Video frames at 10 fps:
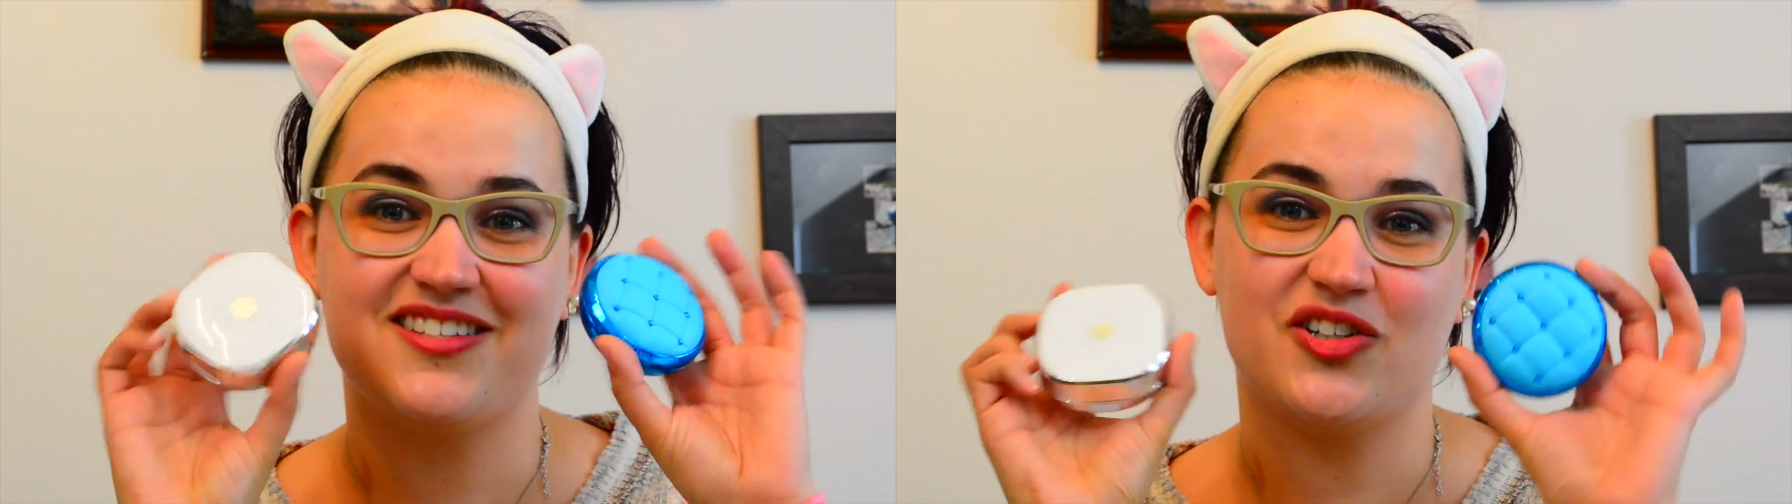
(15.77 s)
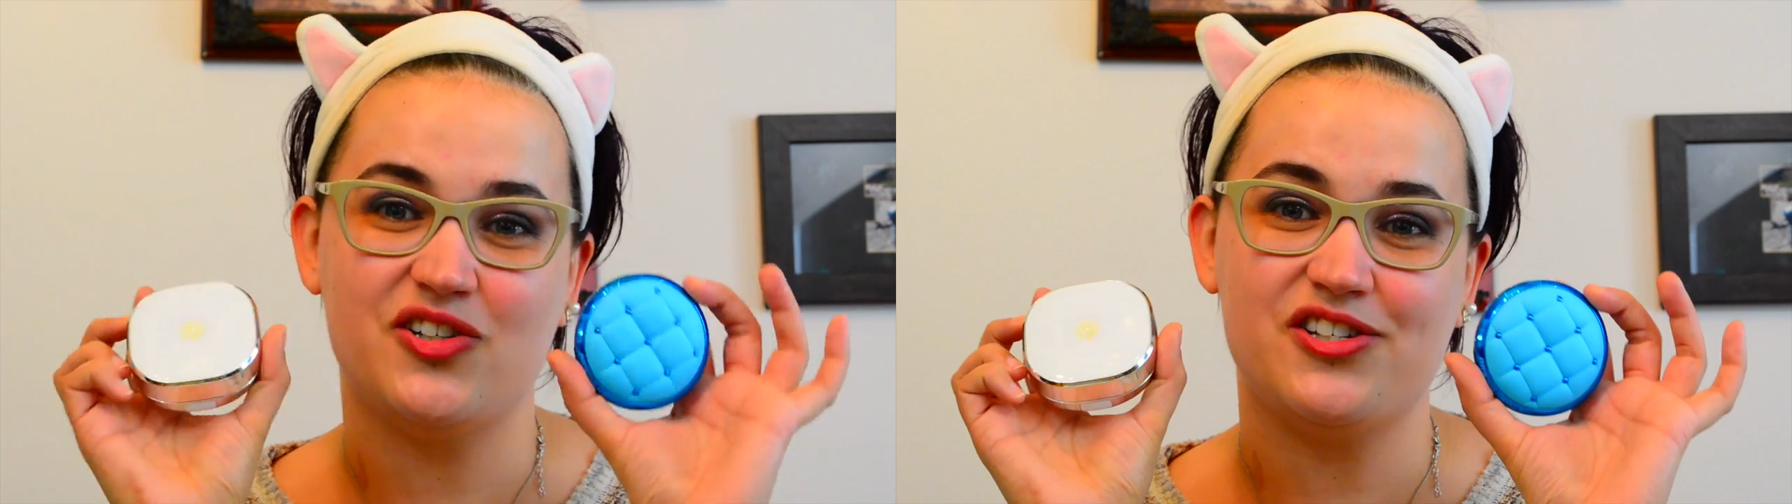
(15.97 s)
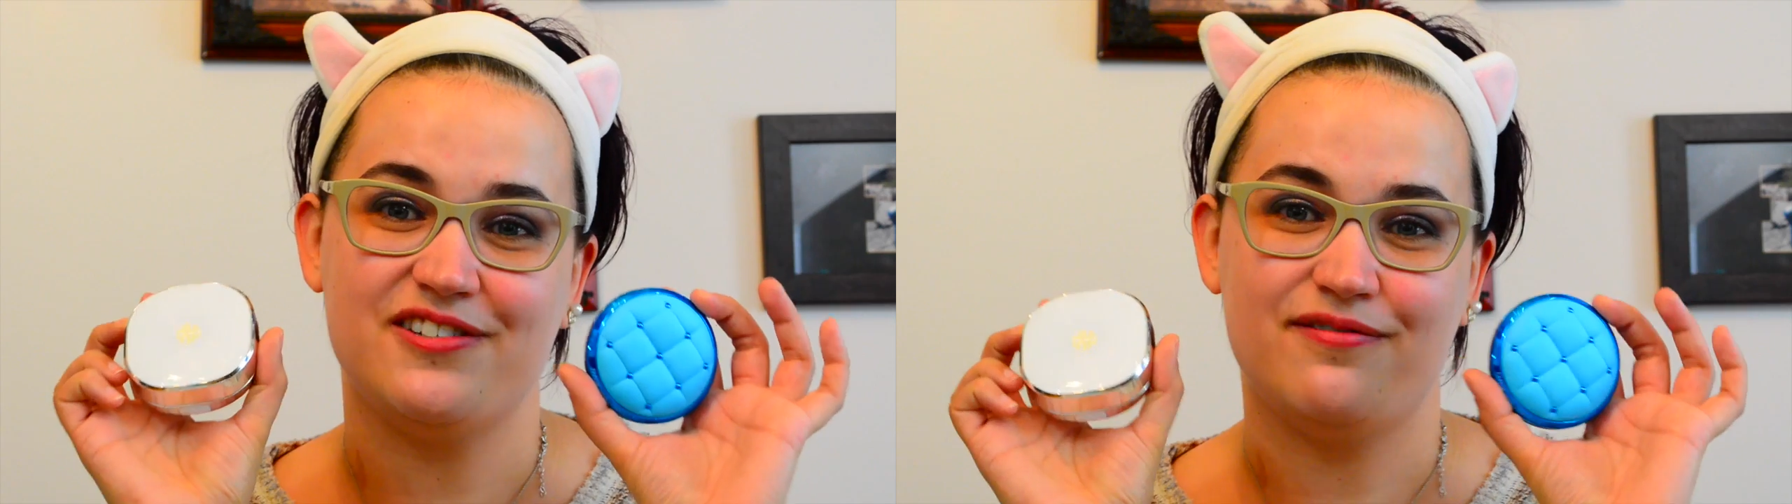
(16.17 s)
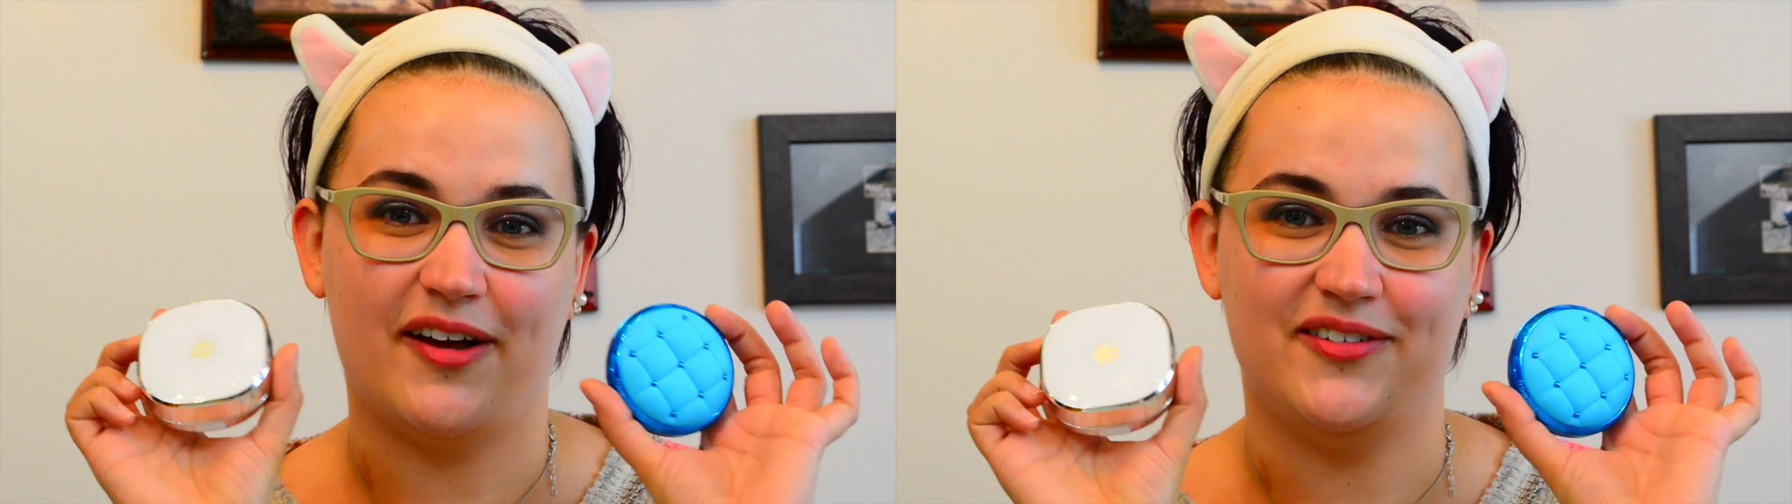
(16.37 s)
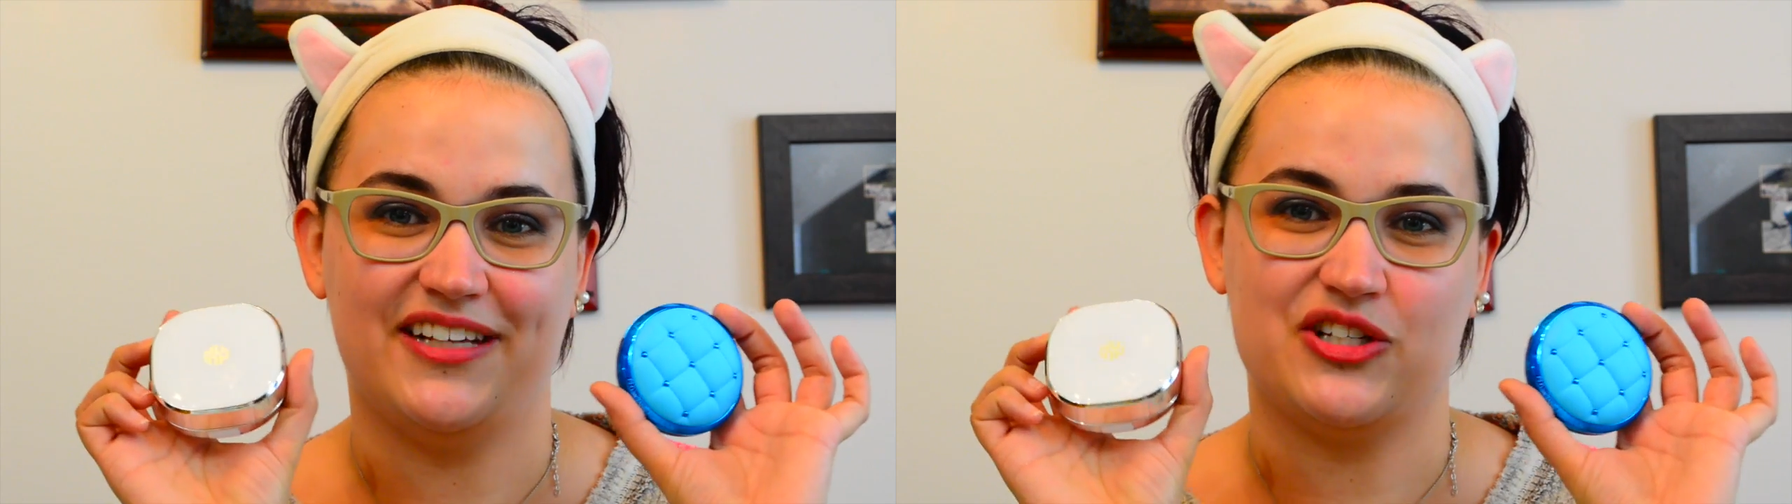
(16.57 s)
cushion
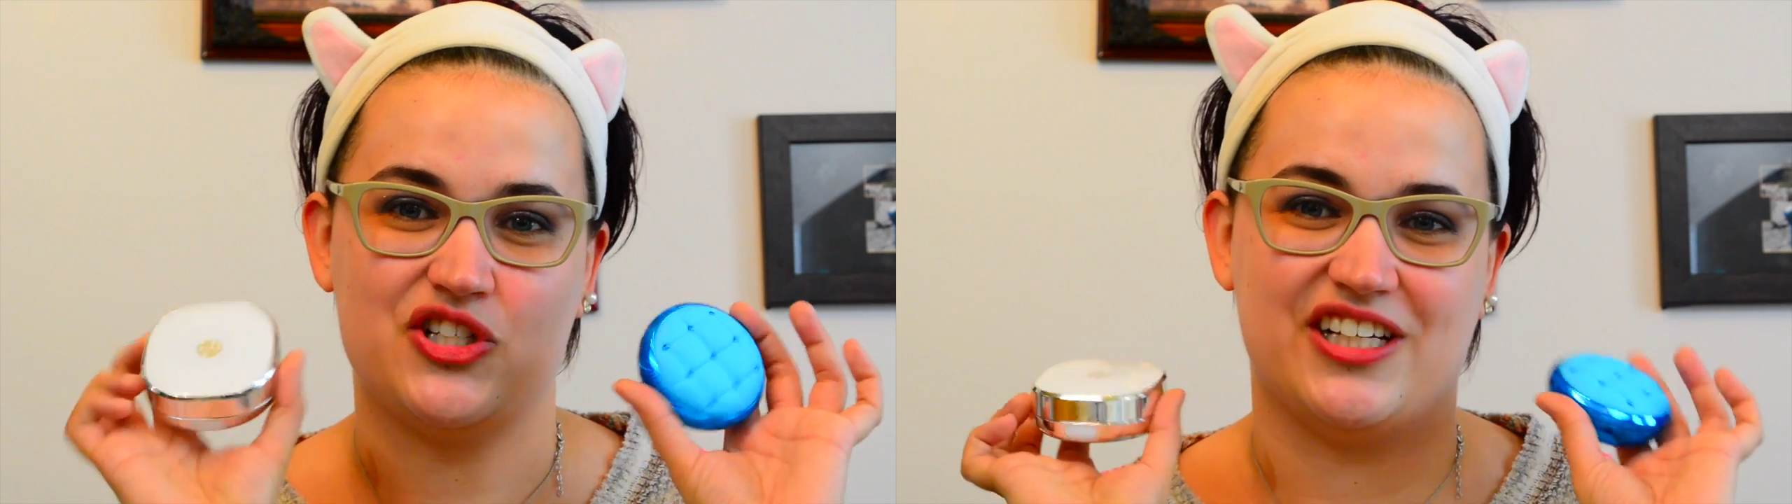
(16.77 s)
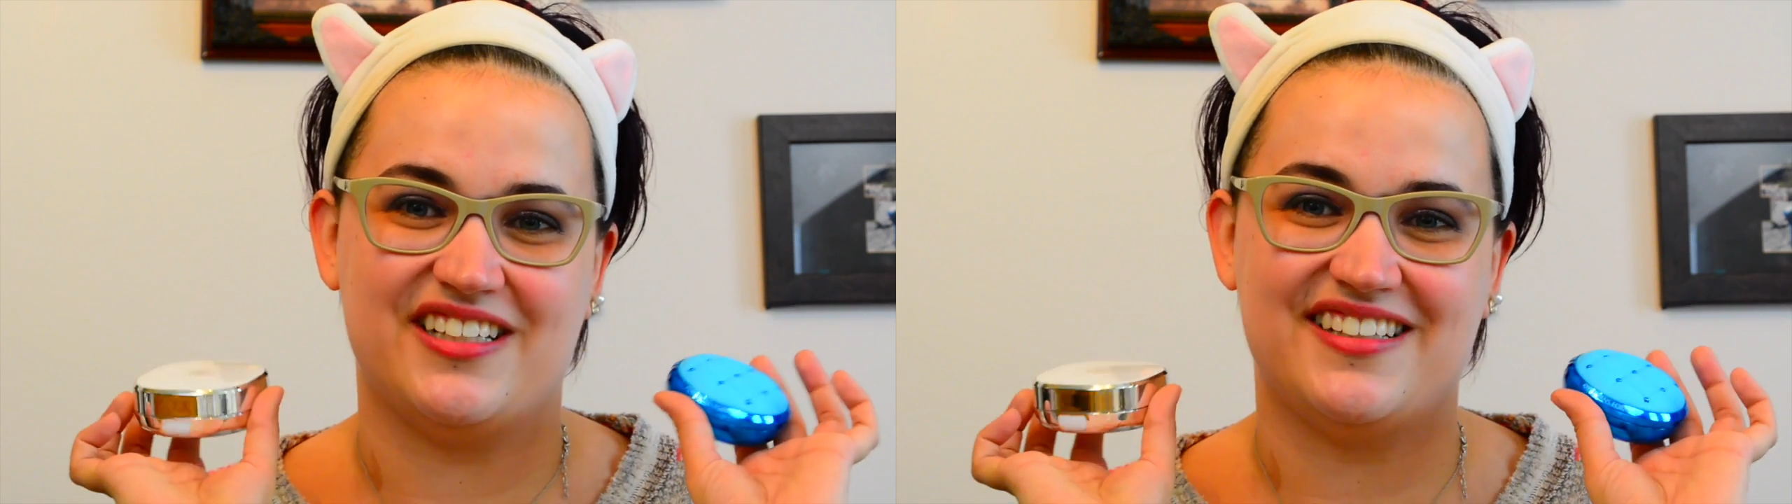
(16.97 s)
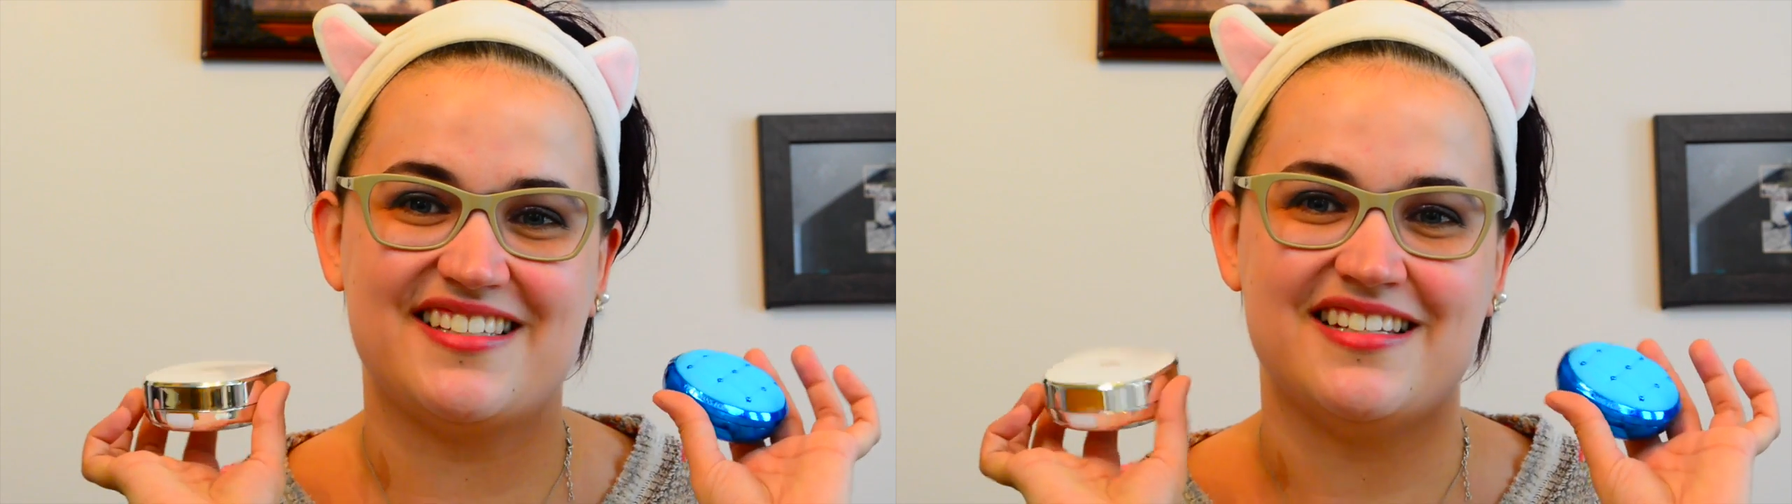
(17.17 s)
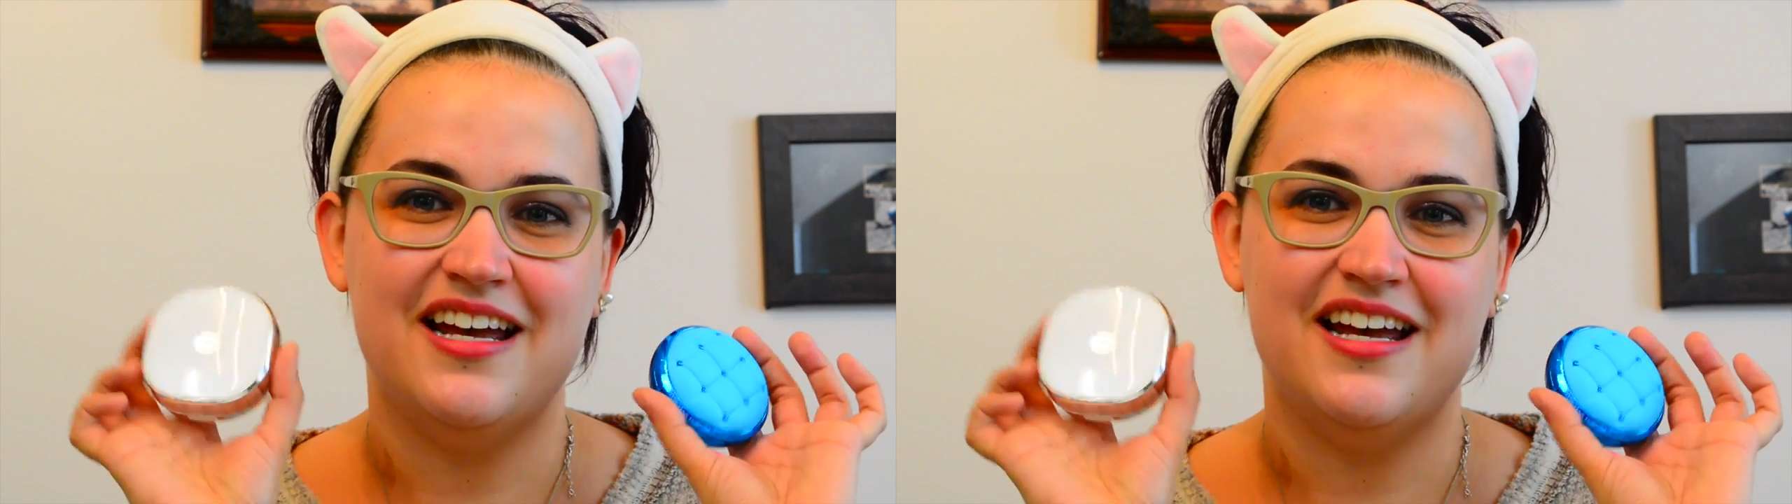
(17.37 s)
foundations.